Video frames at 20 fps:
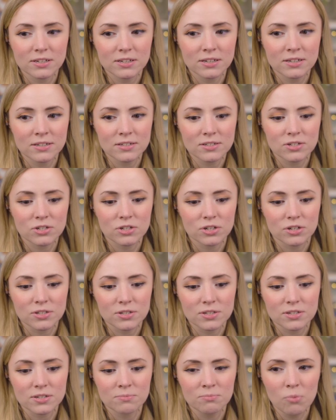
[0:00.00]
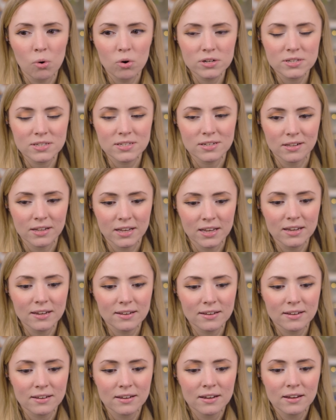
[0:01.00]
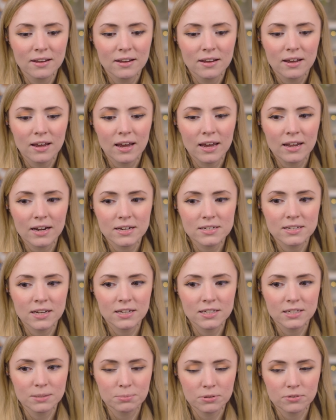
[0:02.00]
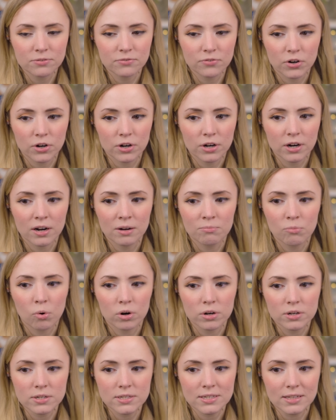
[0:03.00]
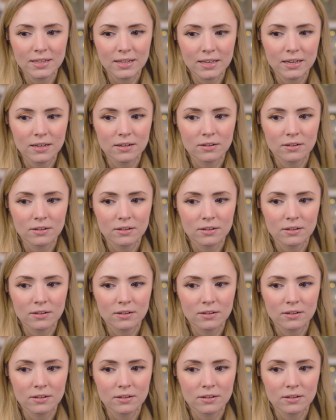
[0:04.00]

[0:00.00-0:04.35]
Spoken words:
it's just more sleek And I tend to prefer a more sleek